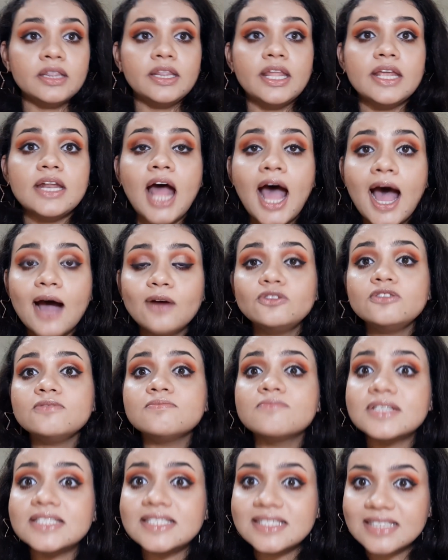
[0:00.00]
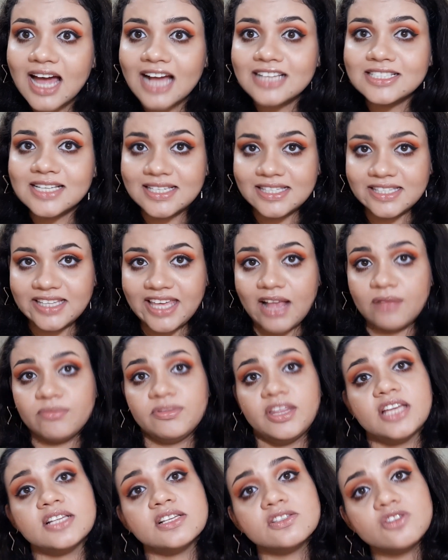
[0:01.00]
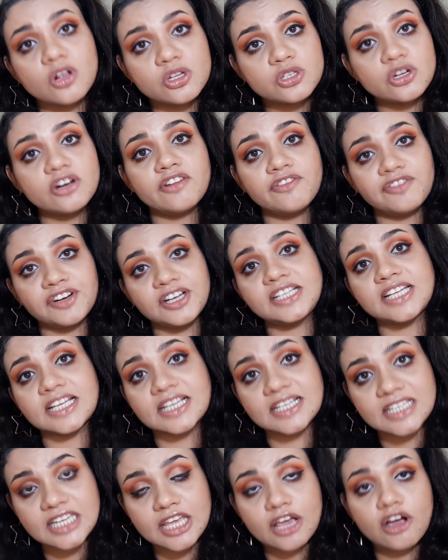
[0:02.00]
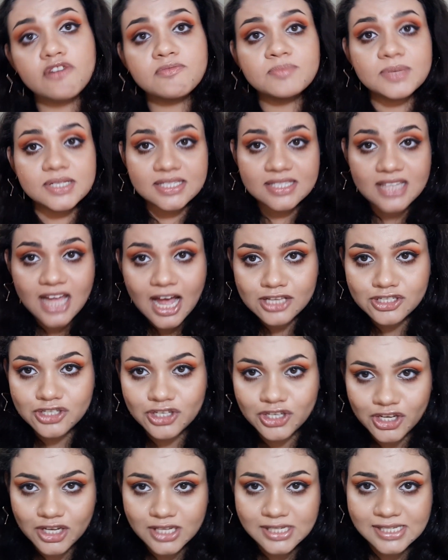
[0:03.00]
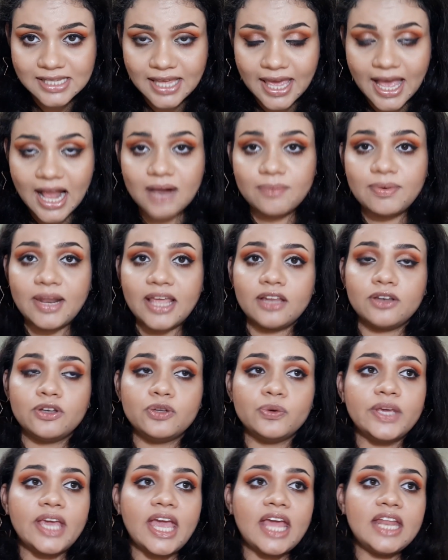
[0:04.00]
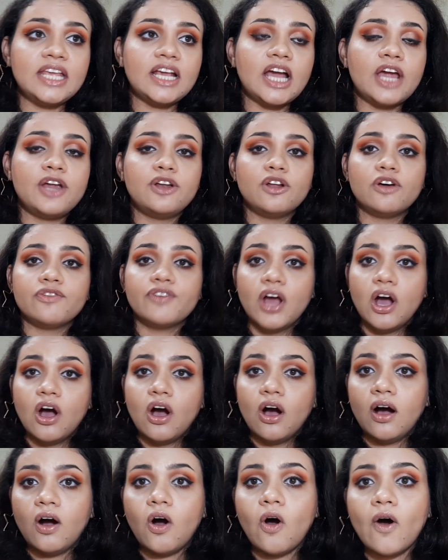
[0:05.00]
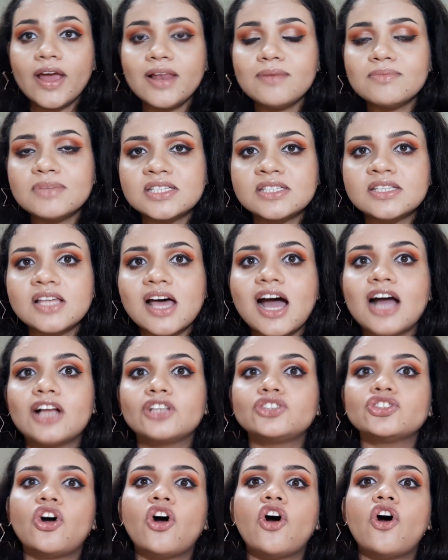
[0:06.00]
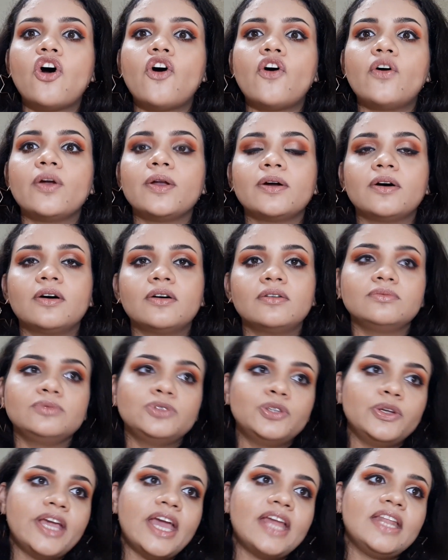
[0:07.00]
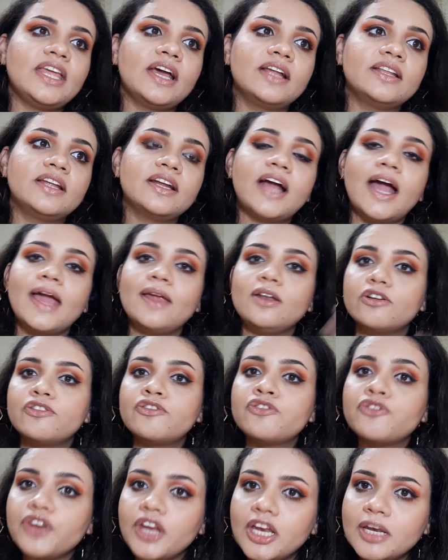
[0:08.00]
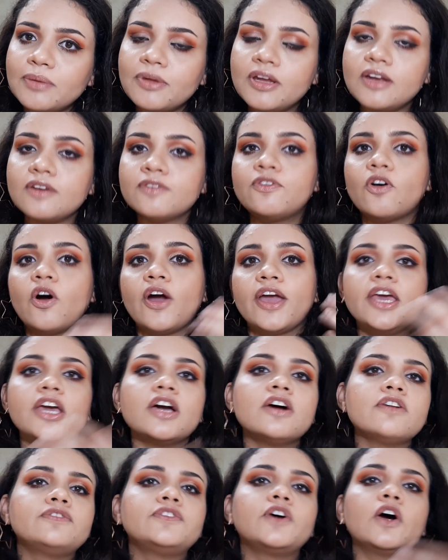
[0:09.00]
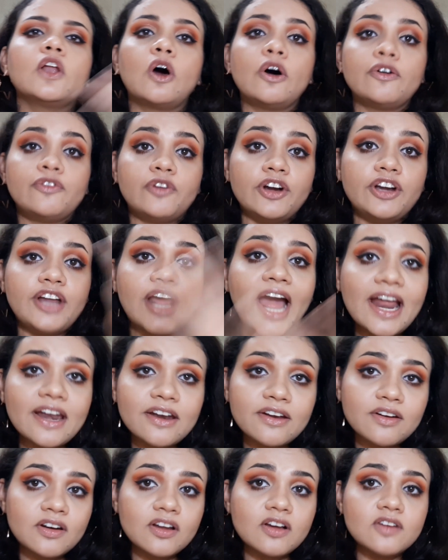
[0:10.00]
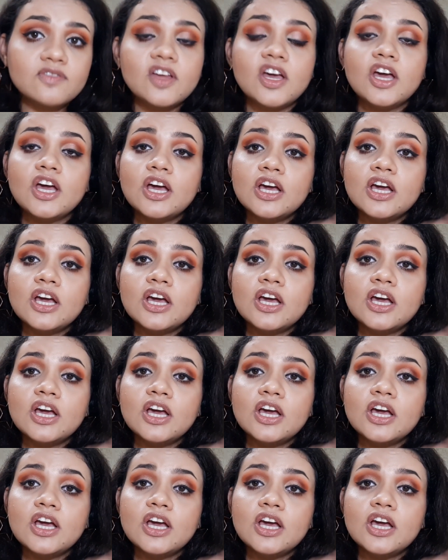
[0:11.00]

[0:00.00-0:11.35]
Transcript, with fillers: then how to massage a scalp there is also different technique of massaging your scalp like doing any kind of oil massage or doing any other kind of treatment for hair fall or for dandruff